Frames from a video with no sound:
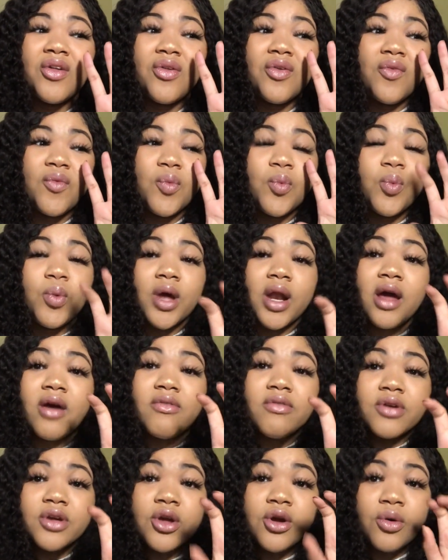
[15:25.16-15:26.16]

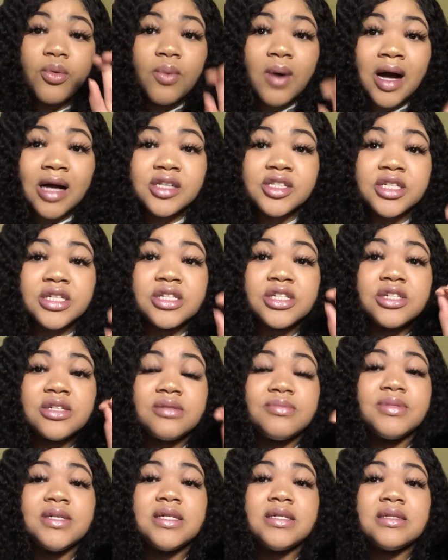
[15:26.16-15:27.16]
whatever you're watching should
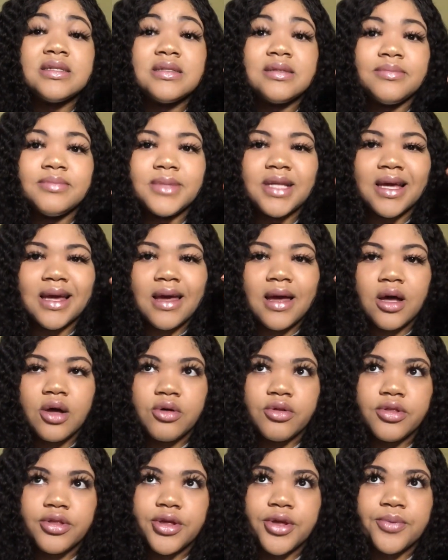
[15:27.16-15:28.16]
be something
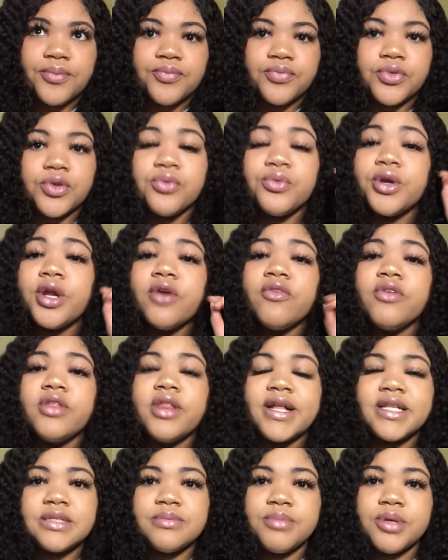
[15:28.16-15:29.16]
healthy. Whatever
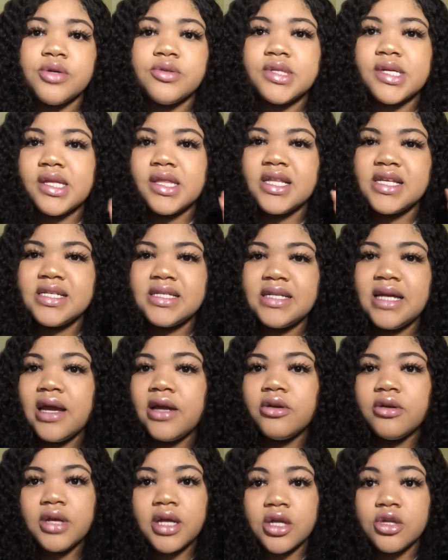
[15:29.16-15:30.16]
that's building the
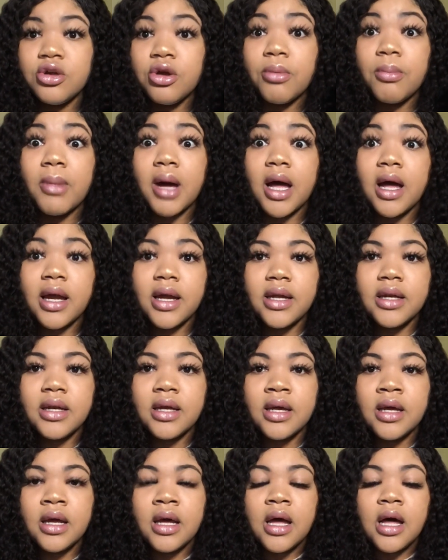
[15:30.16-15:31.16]
standard in your mind
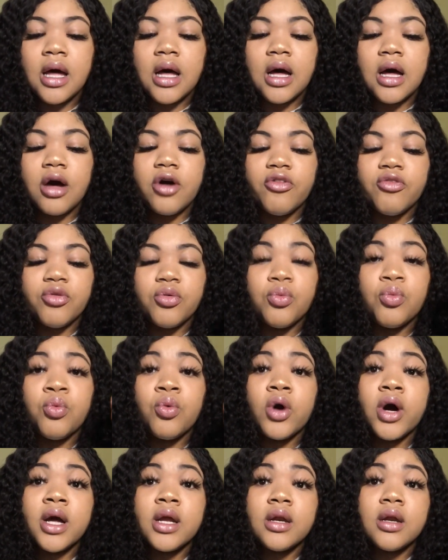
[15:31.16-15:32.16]
of
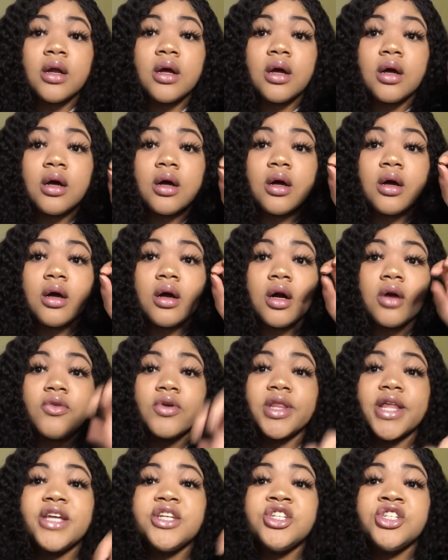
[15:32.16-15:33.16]
what a
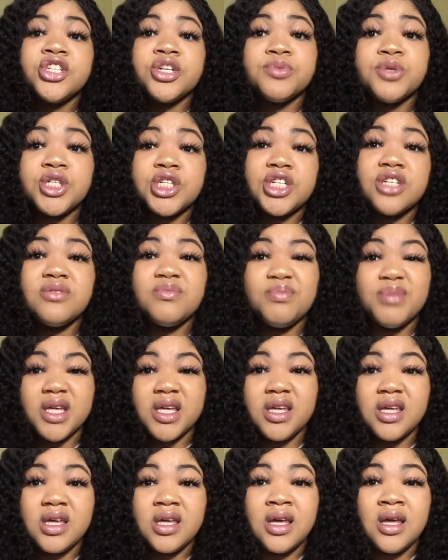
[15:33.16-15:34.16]
relationship should
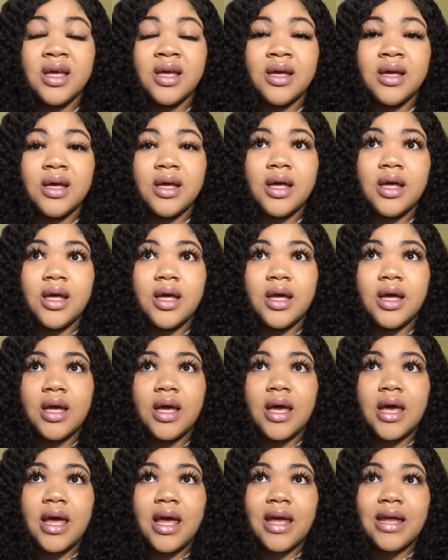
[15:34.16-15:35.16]
be
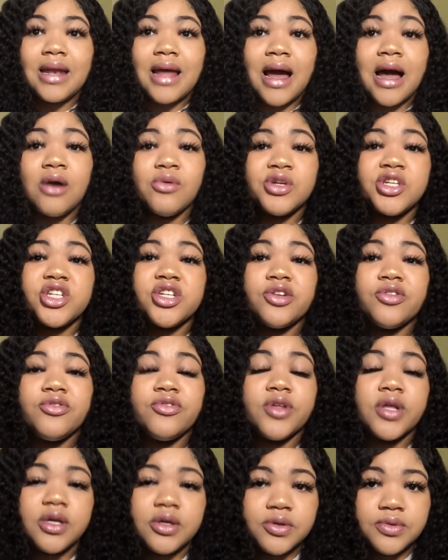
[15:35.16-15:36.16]
and how it should
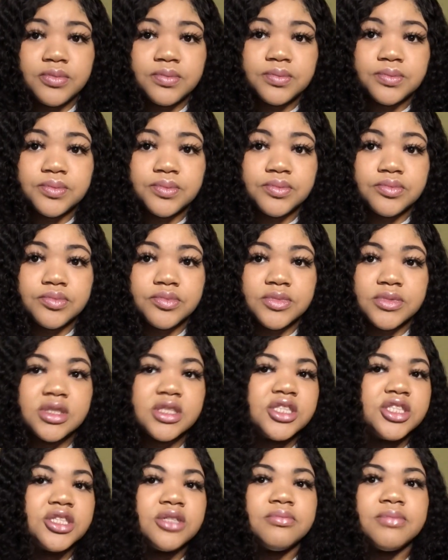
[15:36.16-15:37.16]
feel
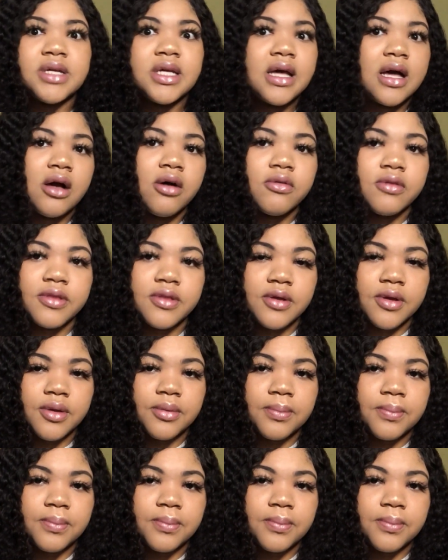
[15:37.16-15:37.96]
should be healthy.